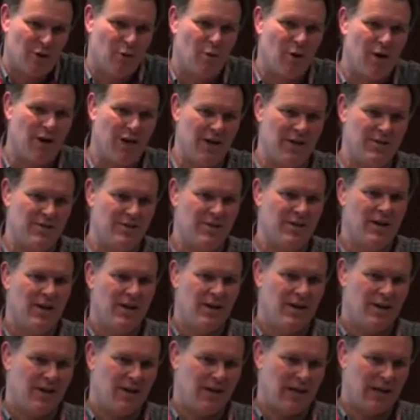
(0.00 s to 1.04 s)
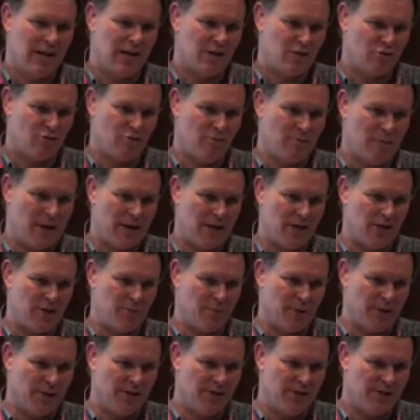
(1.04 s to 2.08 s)
requires classroom
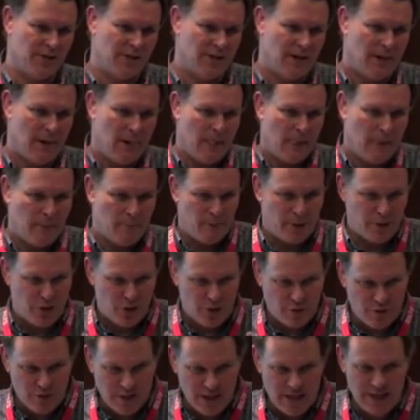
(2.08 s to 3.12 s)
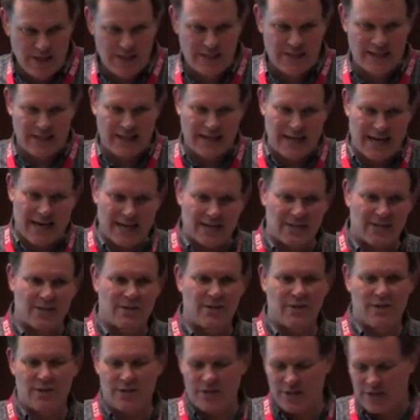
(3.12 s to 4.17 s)
management, but you need to get
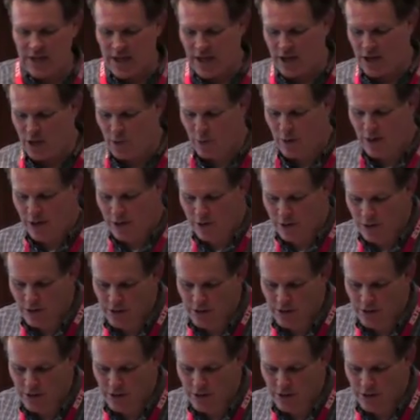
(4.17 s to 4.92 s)
to the stage where you